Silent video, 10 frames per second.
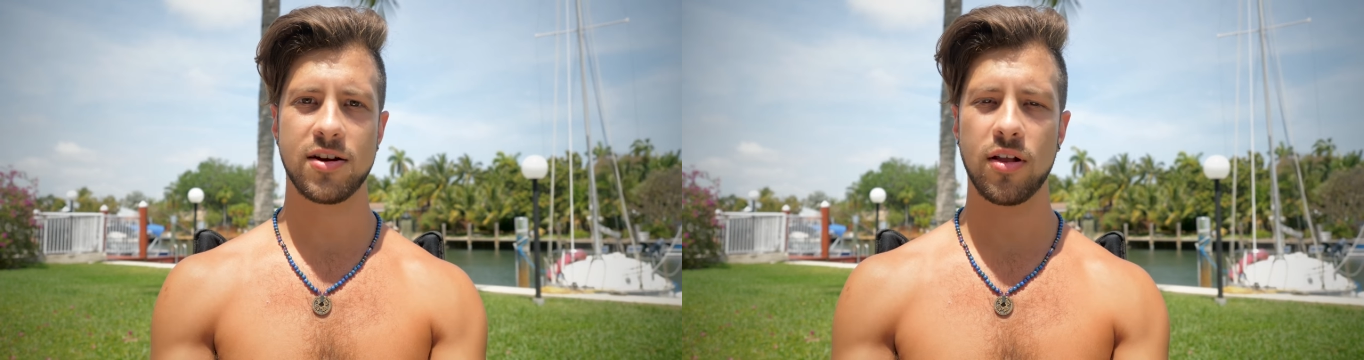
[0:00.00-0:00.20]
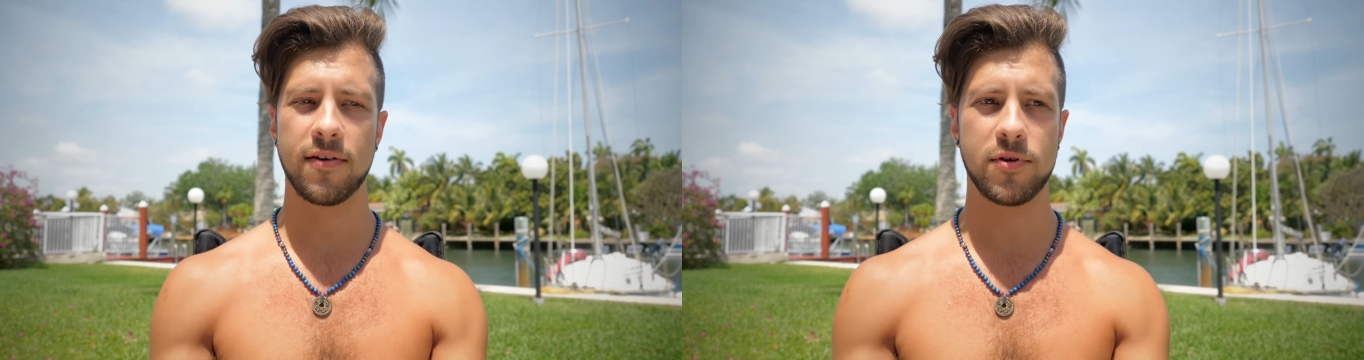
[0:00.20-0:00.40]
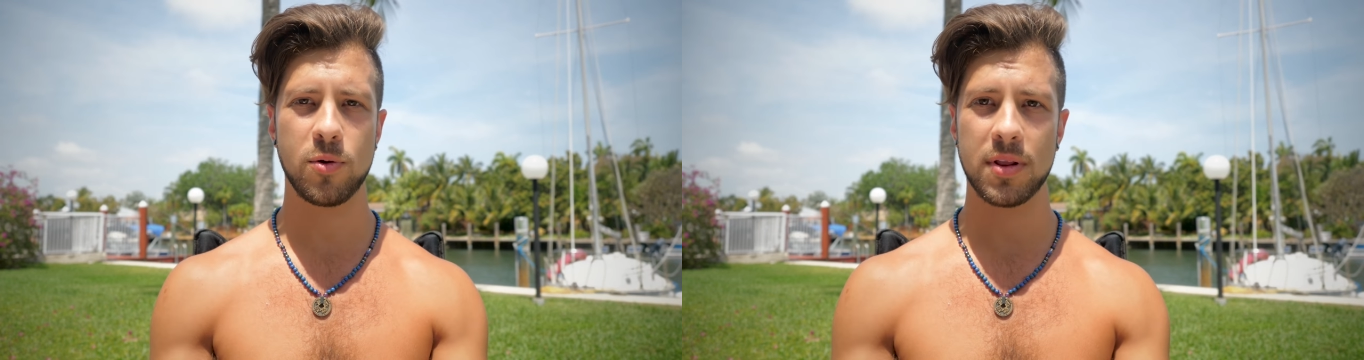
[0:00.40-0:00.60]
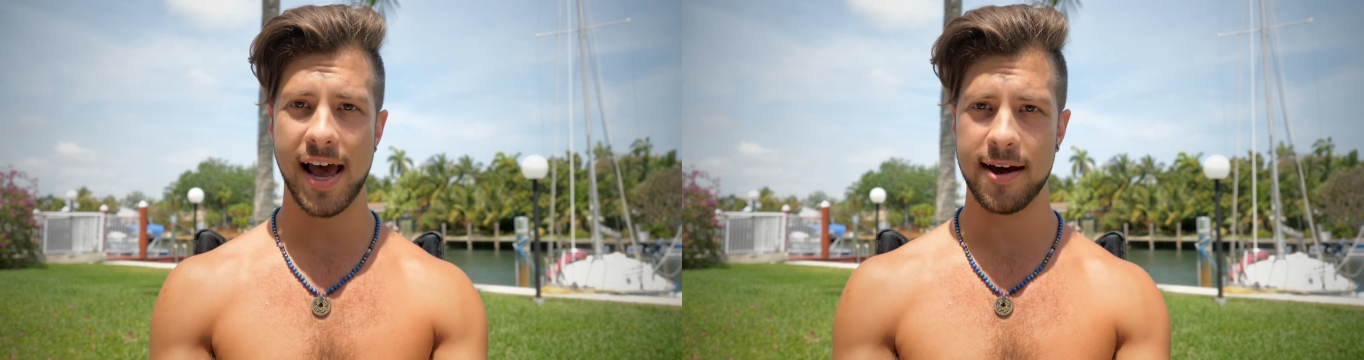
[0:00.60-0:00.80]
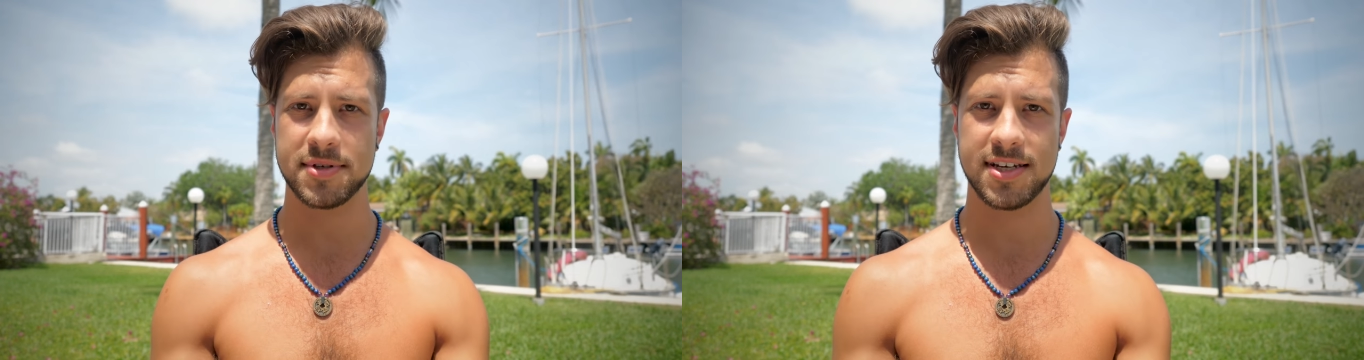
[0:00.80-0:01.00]
And only a few
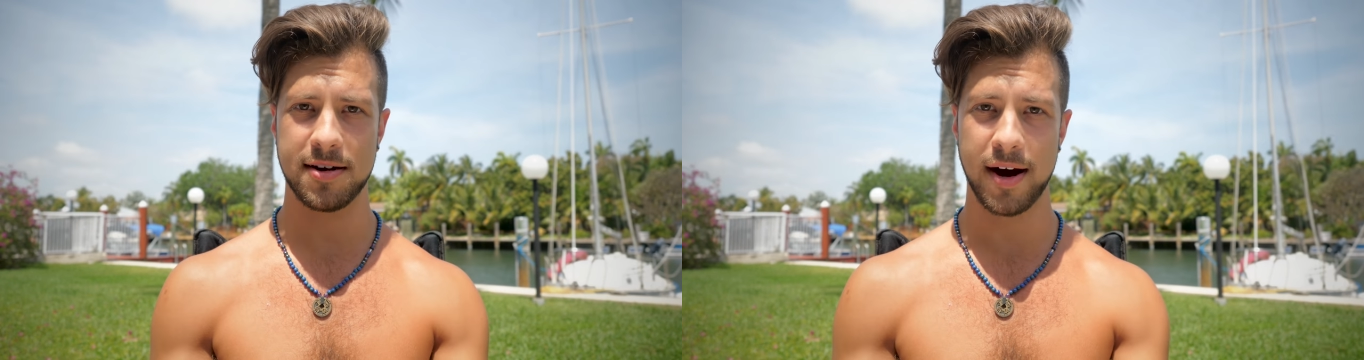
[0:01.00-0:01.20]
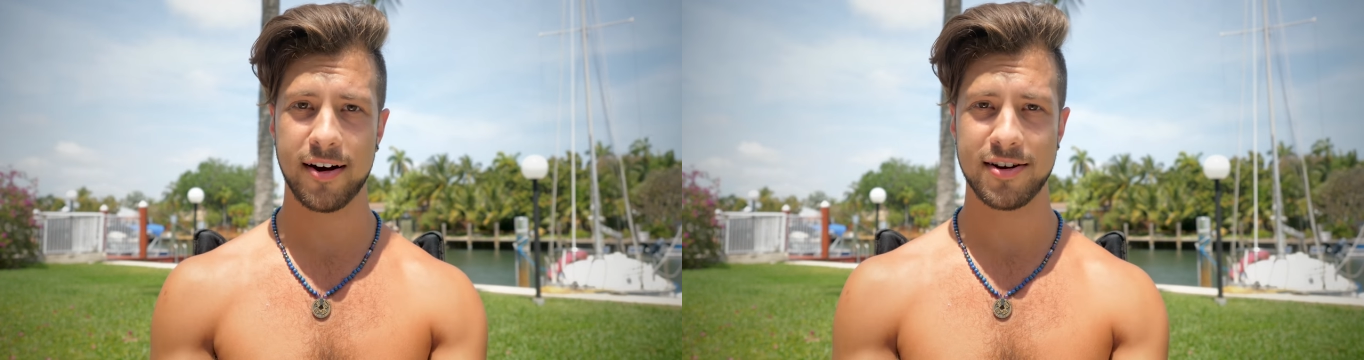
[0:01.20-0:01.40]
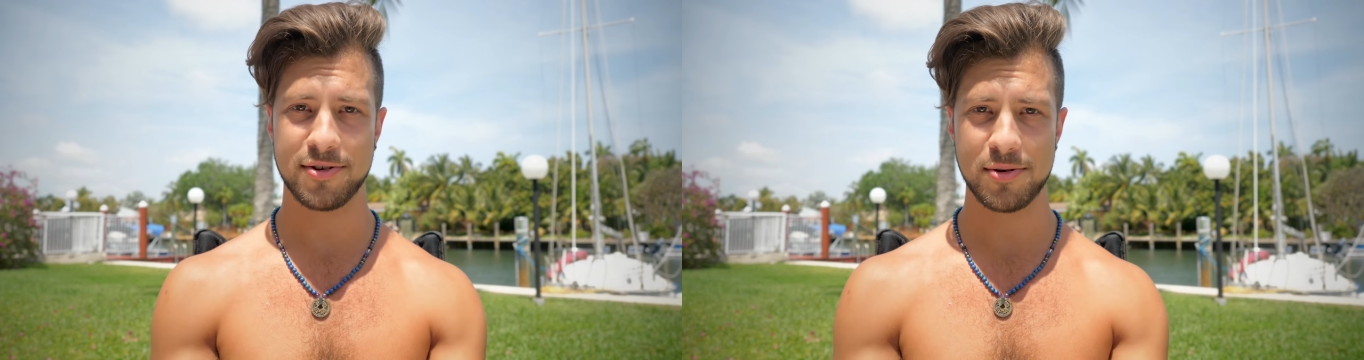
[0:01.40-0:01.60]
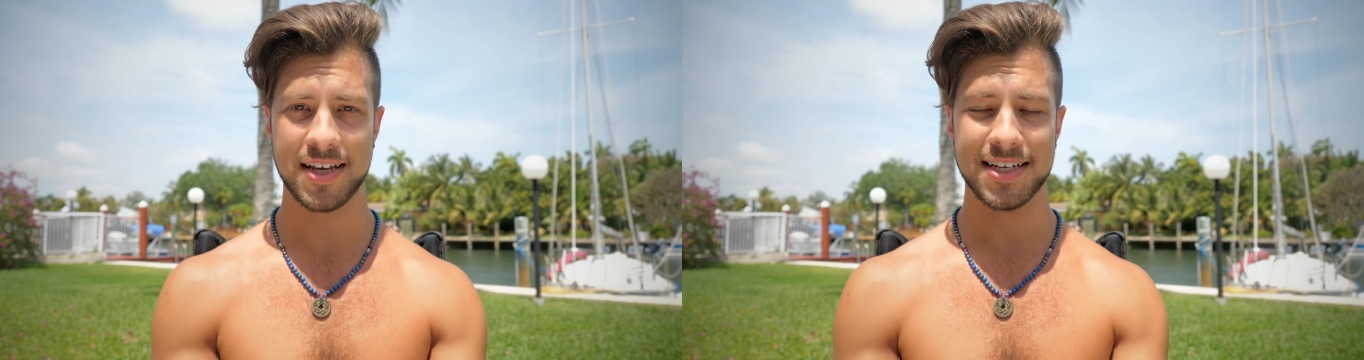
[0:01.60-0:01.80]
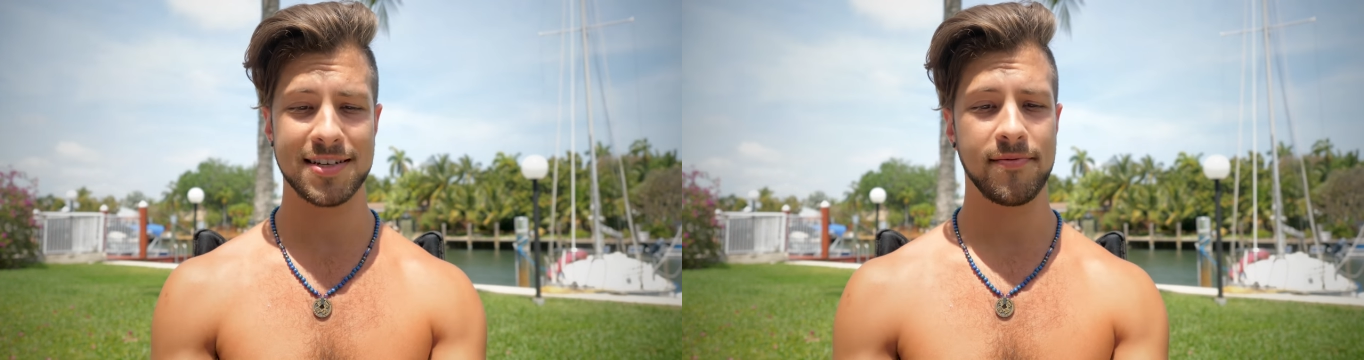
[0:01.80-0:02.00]
labs in America do
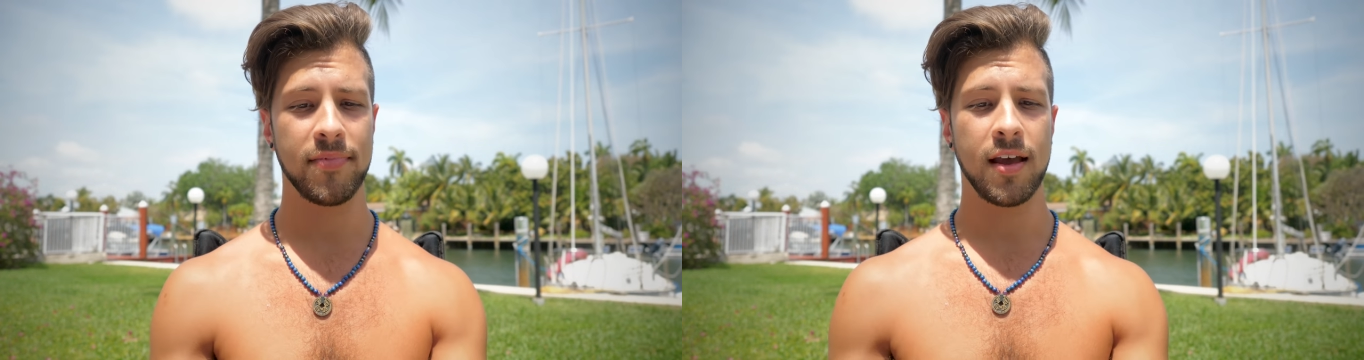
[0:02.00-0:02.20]
this,